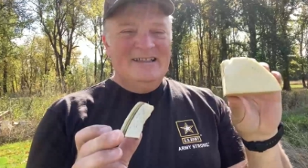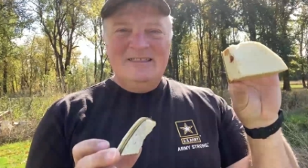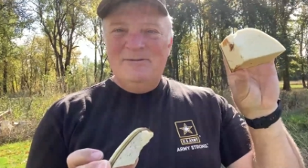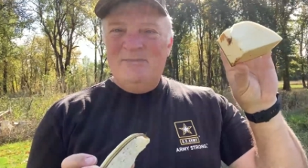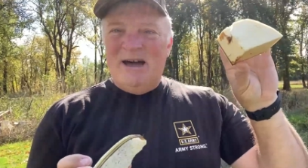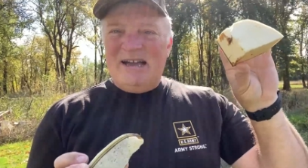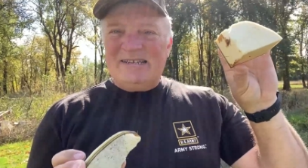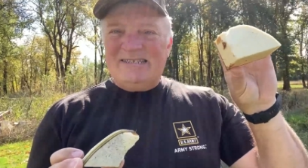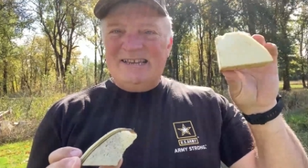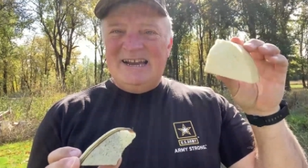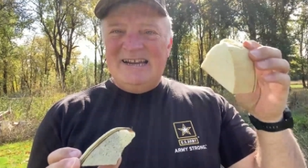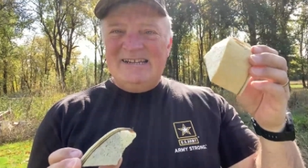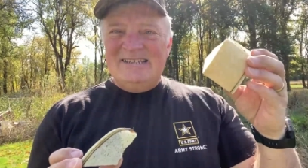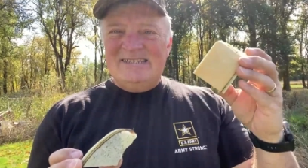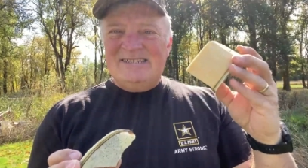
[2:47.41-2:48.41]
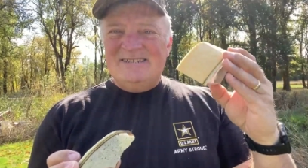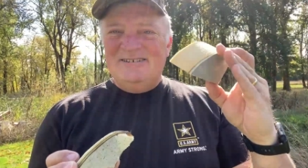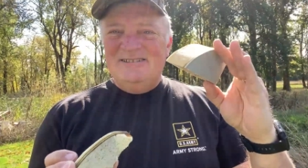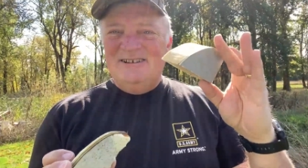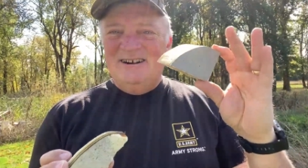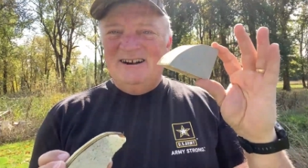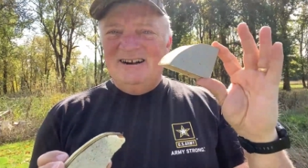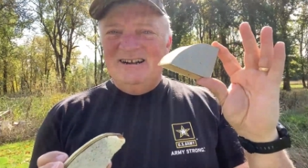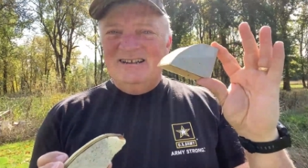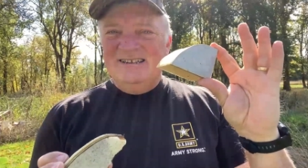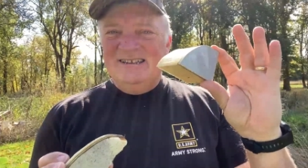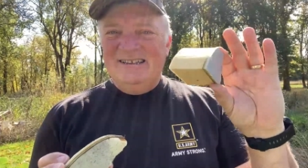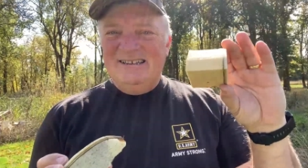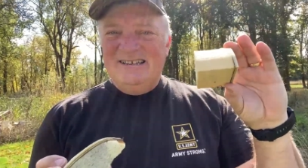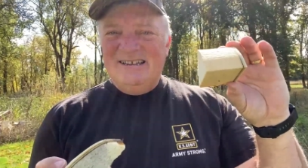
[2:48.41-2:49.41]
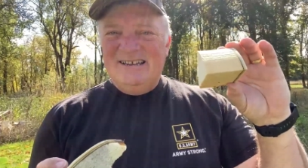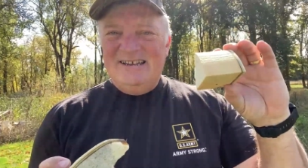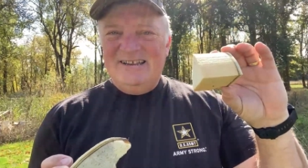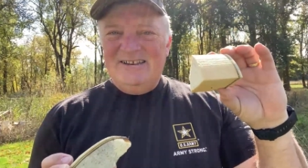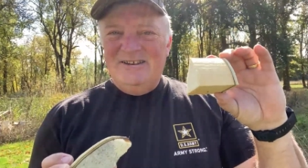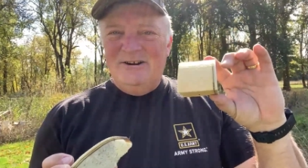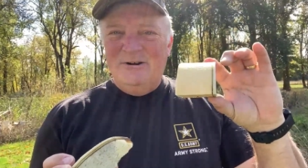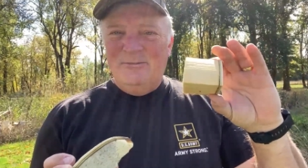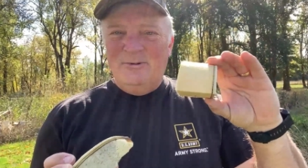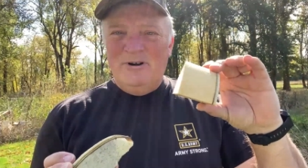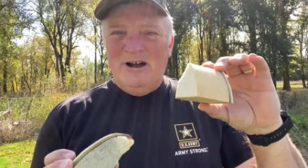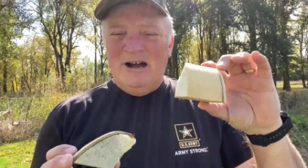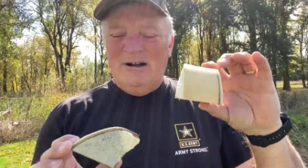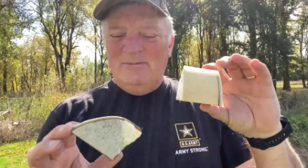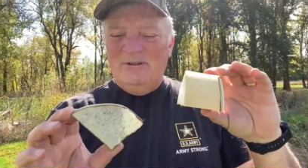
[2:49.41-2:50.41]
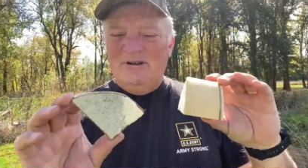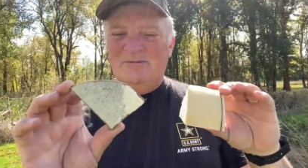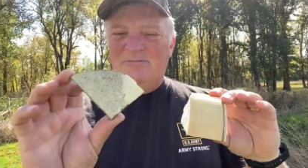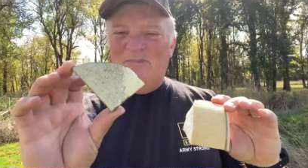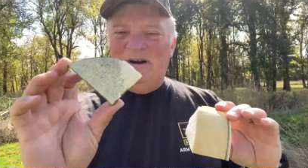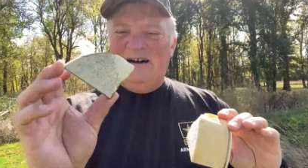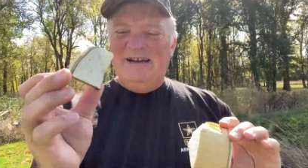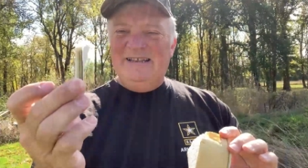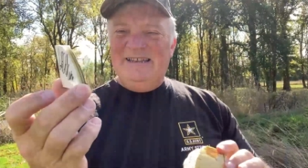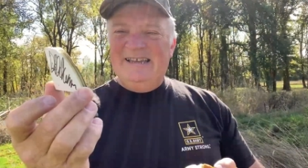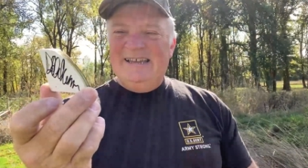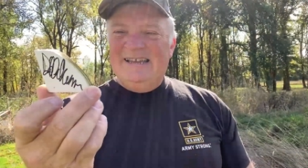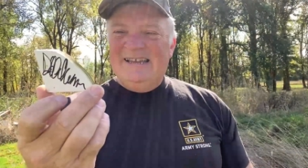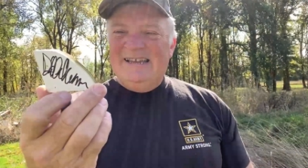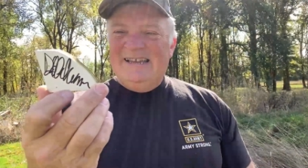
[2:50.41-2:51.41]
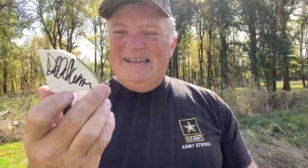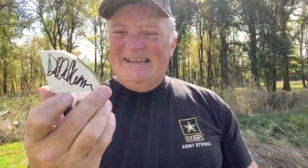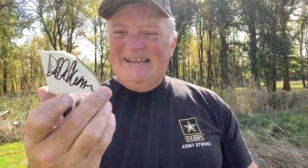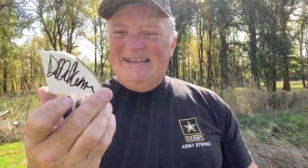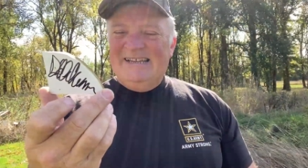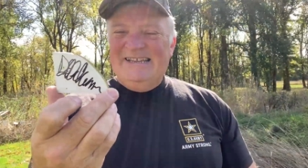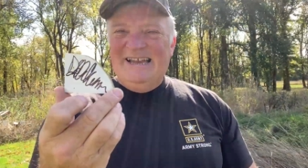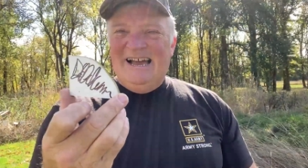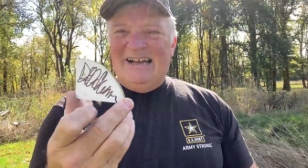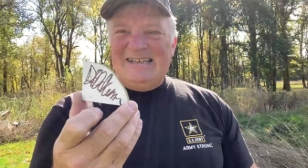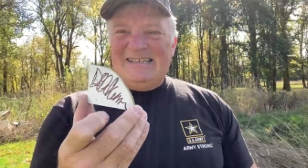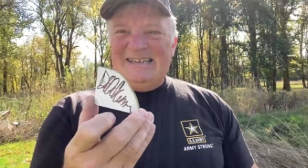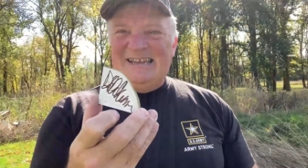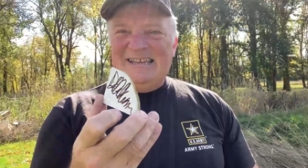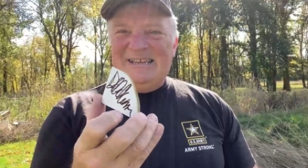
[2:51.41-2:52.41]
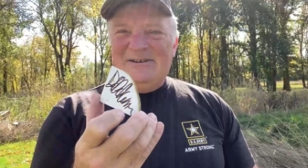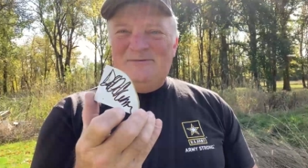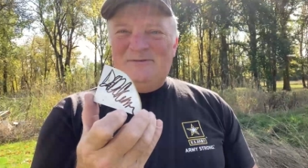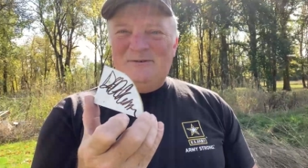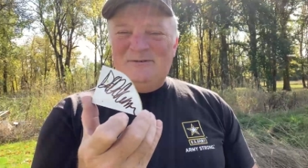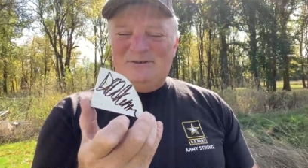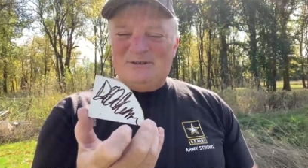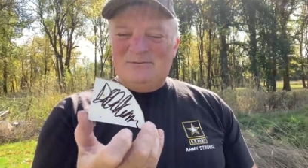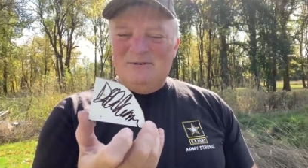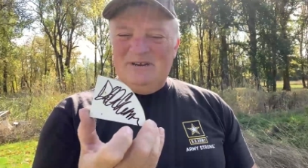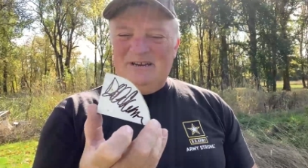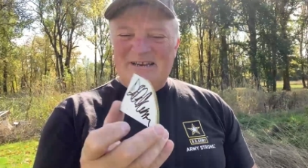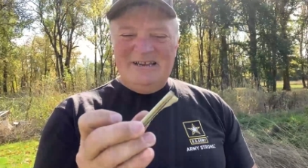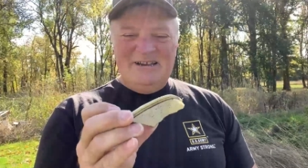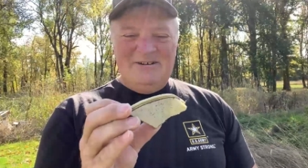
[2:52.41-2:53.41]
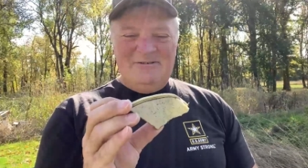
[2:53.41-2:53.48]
The backside is still on, no problem, but yeah, taking a full swing